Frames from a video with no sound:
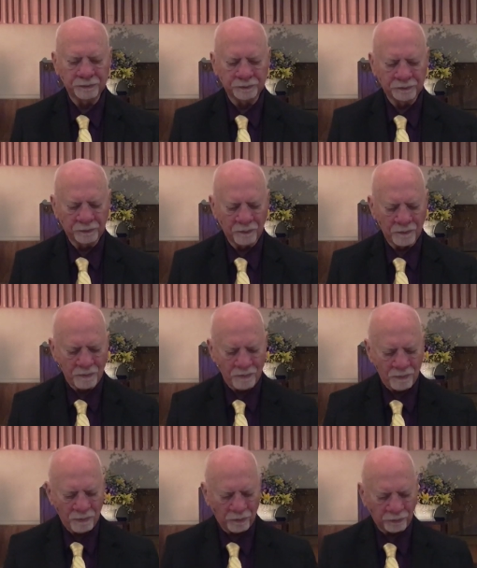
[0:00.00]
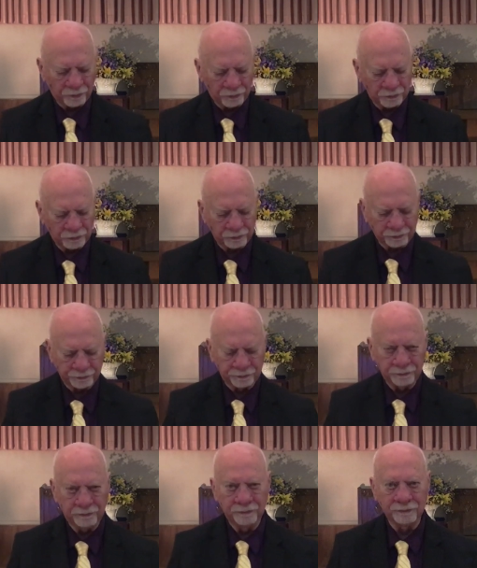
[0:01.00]

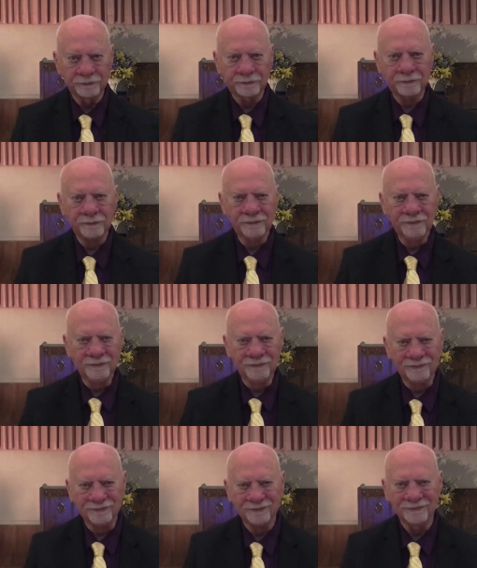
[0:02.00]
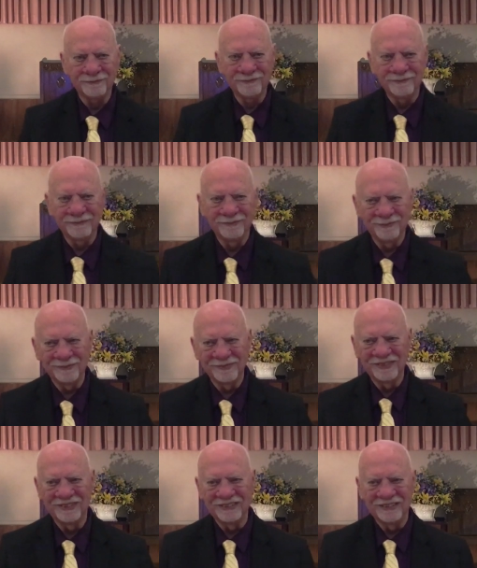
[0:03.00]

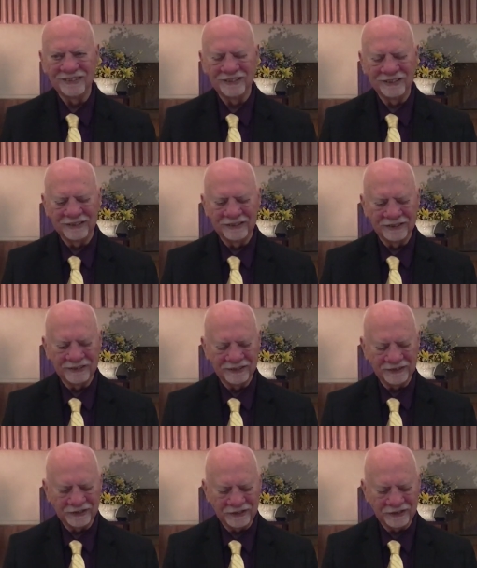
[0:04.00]
Nobody speaks.